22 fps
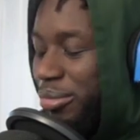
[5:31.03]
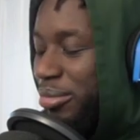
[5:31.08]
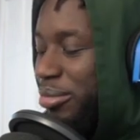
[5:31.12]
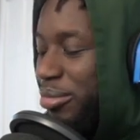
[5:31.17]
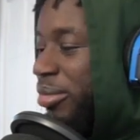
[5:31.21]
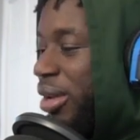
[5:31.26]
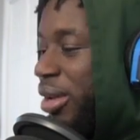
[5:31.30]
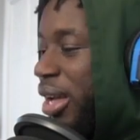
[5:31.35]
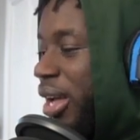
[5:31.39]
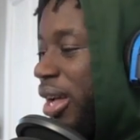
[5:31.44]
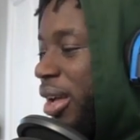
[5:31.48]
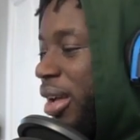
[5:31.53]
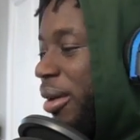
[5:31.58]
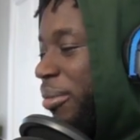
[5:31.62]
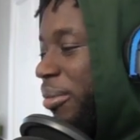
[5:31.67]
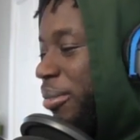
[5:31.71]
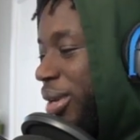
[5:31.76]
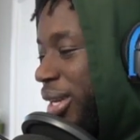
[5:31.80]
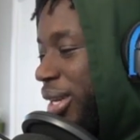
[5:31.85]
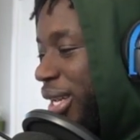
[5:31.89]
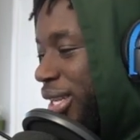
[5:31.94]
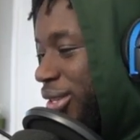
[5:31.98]
Um, but
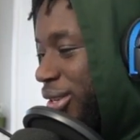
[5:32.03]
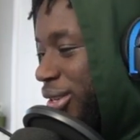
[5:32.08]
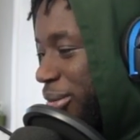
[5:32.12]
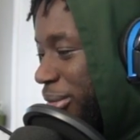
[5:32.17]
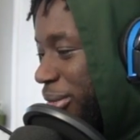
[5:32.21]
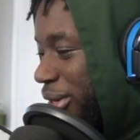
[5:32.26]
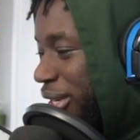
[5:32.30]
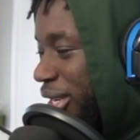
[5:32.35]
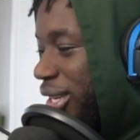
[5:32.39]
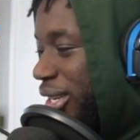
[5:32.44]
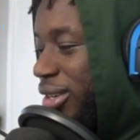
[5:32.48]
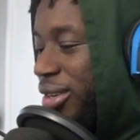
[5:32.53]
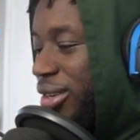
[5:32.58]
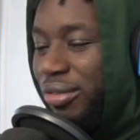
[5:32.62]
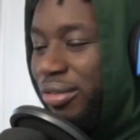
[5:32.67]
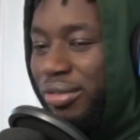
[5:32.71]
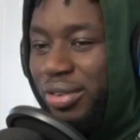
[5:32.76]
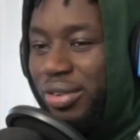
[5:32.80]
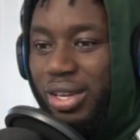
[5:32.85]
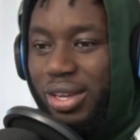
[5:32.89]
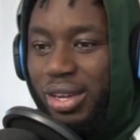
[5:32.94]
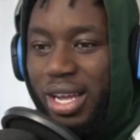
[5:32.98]
that's gonna be the end of the
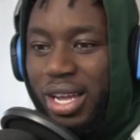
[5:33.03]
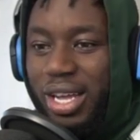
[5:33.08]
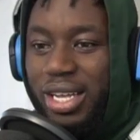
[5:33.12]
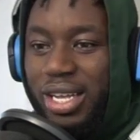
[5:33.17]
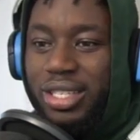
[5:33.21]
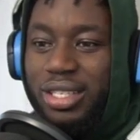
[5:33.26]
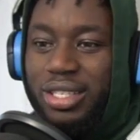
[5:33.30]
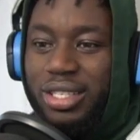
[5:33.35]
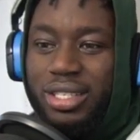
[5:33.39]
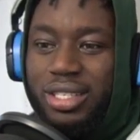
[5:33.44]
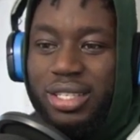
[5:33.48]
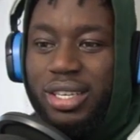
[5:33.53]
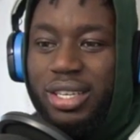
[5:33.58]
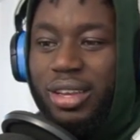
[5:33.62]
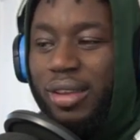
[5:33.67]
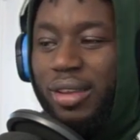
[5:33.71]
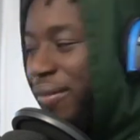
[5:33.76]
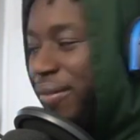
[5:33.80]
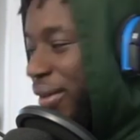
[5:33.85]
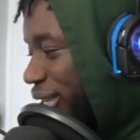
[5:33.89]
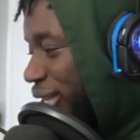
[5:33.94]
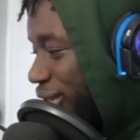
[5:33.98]
video, guys. If you
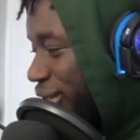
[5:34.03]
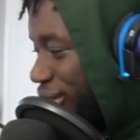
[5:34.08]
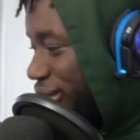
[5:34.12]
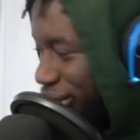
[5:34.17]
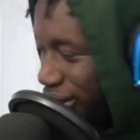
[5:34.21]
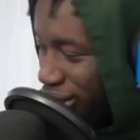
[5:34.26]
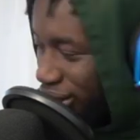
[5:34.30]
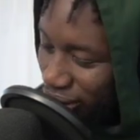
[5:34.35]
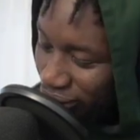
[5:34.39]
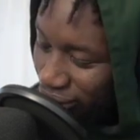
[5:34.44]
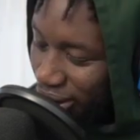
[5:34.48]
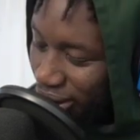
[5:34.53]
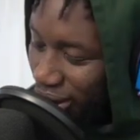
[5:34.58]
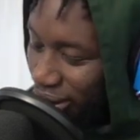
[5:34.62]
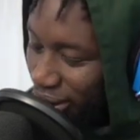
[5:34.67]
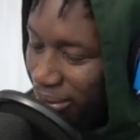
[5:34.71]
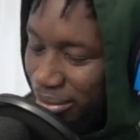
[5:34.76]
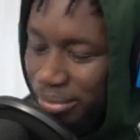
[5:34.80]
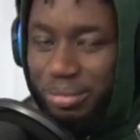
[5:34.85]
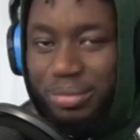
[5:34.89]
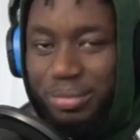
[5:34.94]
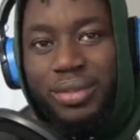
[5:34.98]
guys enjoyed this video,
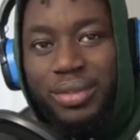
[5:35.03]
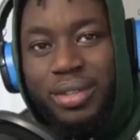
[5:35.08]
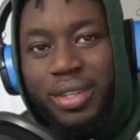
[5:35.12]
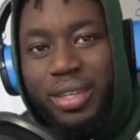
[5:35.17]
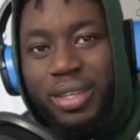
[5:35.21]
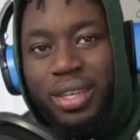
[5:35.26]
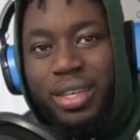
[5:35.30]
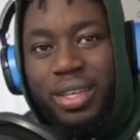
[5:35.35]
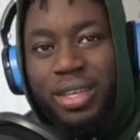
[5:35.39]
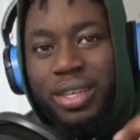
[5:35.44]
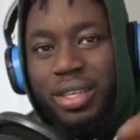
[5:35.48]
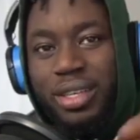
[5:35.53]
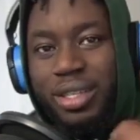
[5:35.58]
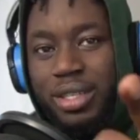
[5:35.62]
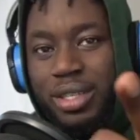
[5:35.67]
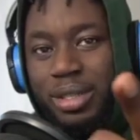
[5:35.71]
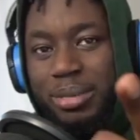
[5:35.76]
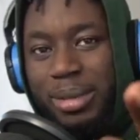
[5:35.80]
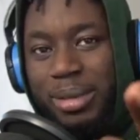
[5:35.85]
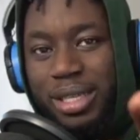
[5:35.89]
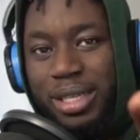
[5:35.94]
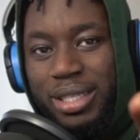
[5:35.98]
smash
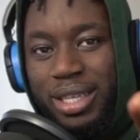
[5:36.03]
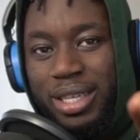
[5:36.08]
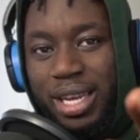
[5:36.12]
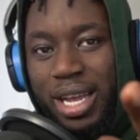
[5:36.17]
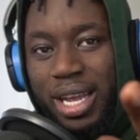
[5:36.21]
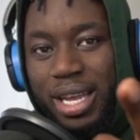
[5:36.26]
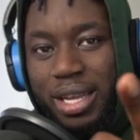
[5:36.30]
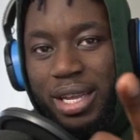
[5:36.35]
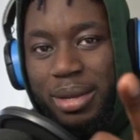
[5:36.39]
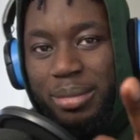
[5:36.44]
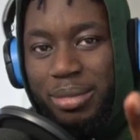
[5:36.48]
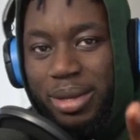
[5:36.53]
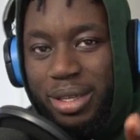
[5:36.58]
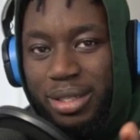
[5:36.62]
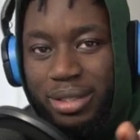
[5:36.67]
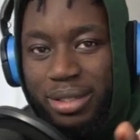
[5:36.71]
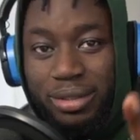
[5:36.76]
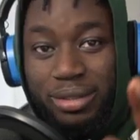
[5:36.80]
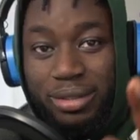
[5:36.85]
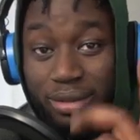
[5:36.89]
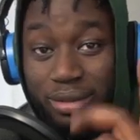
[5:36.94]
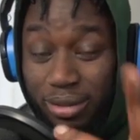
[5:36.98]
the like button,
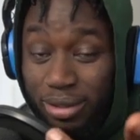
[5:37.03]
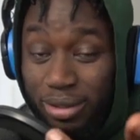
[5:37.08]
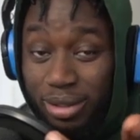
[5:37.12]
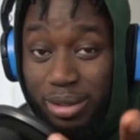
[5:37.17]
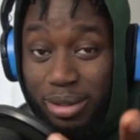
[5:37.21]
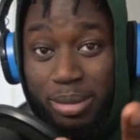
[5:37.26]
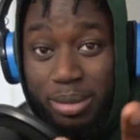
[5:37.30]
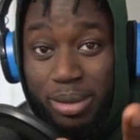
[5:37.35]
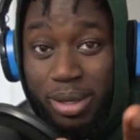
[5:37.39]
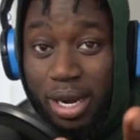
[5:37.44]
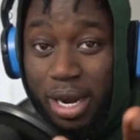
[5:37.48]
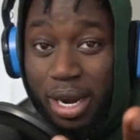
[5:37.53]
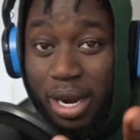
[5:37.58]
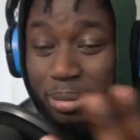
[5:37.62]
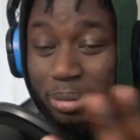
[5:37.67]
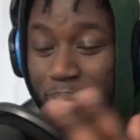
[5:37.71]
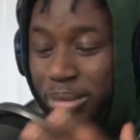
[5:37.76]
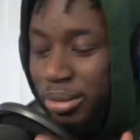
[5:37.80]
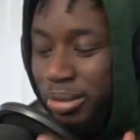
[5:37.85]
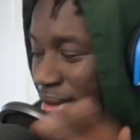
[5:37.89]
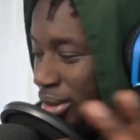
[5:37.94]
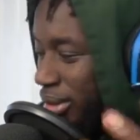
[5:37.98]
subscribe,
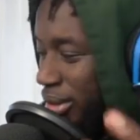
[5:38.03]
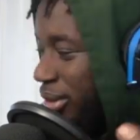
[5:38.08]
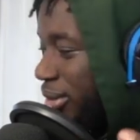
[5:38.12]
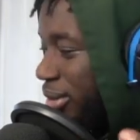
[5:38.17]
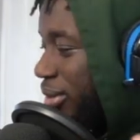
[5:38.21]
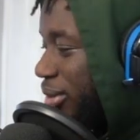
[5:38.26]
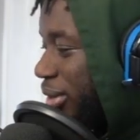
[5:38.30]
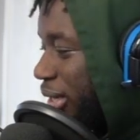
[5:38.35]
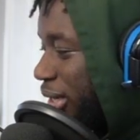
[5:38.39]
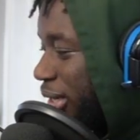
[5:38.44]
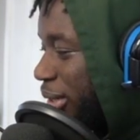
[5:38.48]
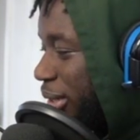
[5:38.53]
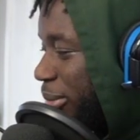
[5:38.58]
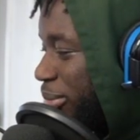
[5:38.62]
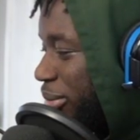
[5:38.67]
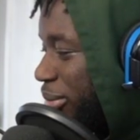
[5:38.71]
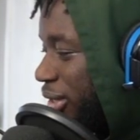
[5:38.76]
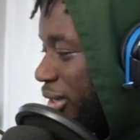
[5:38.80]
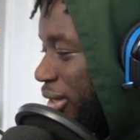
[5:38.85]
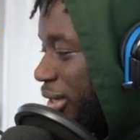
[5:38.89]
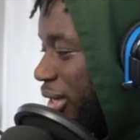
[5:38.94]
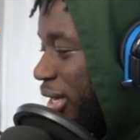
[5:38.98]
you know, greatly
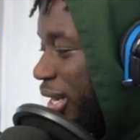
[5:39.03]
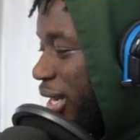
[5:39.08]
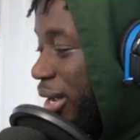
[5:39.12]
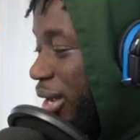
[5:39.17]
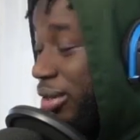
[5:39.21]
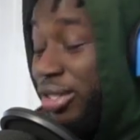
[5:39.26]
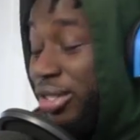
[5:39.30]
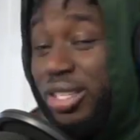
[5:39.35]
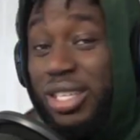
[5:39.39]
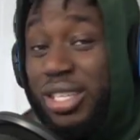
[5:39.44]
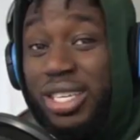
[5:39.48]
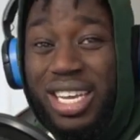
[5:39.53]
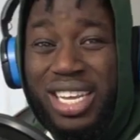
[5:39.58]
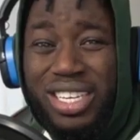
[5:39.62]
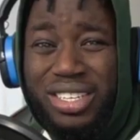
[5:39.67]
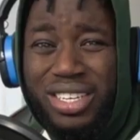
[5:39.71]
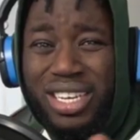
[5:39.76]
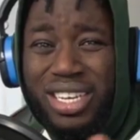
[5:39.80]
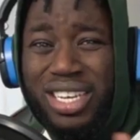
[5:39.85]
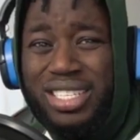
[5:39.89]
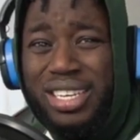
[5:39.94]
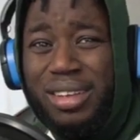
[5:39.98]
appreciate it. I'll see you guys. You guys
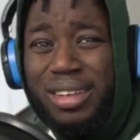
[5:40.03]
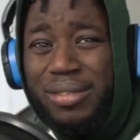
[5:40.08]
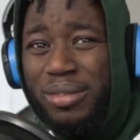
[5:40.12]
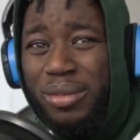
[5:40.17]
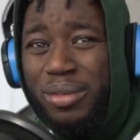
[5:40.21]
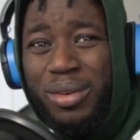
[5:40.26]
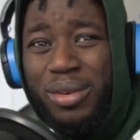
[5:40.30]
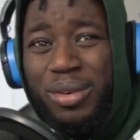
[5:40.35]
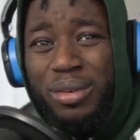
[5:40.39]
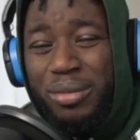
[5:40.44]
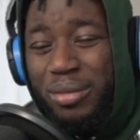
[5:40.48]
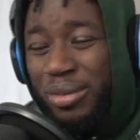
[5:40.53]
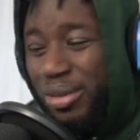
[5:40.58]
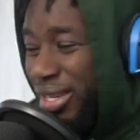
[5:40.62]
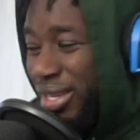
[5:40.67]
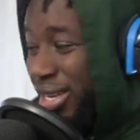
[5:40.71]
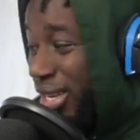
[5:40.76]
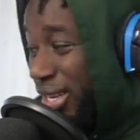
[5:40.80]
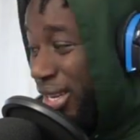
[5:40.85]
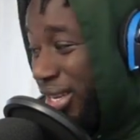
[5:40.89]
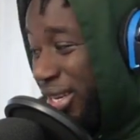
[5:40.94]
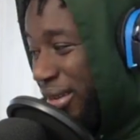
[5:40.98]
have a wonderful day,
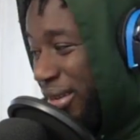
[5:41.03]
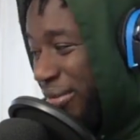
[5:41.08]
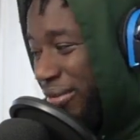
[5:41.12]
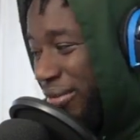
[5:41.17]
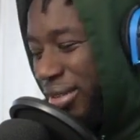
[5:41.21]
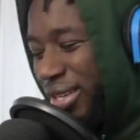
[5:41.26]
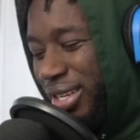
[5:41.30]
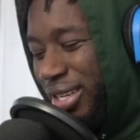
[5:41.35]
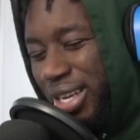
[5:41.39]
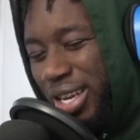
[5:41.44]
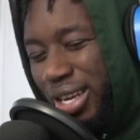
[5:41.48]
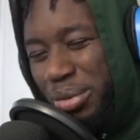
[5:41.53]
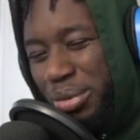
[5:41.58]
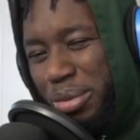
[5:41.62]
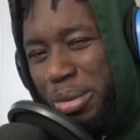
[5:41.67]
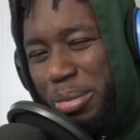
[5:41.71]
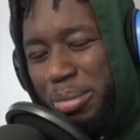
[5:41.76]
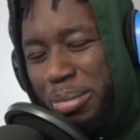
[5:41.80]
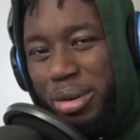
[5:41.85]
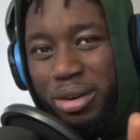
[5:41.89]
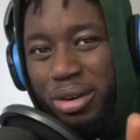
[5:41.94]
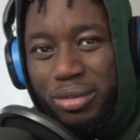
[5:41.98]
evening, night, what part
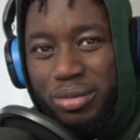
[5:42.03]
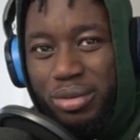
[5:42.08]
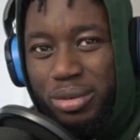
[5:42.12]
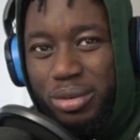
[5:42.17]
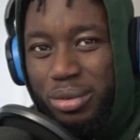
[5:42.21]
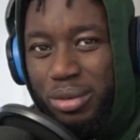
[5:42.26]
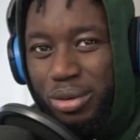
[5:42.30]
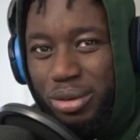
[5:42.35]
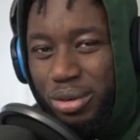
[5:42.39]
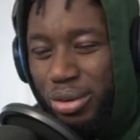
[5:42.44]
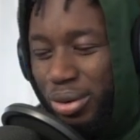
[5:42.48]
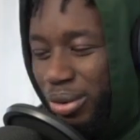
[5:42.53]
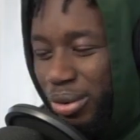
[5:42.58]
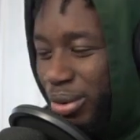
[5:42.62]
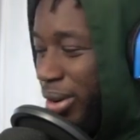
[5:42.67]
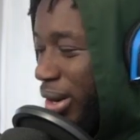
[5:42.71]
of the world you are.